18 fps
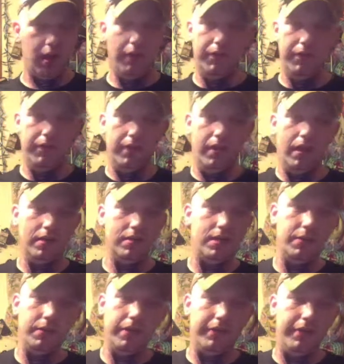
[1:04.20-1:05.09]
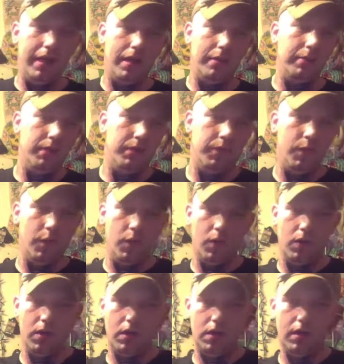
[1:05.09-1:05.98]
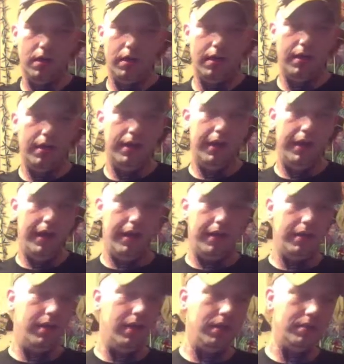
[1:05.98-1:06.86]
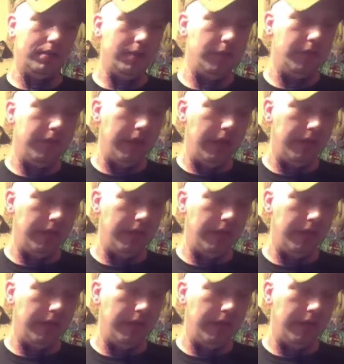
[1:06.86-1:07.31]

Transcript: off of guns that we've had before and guns that we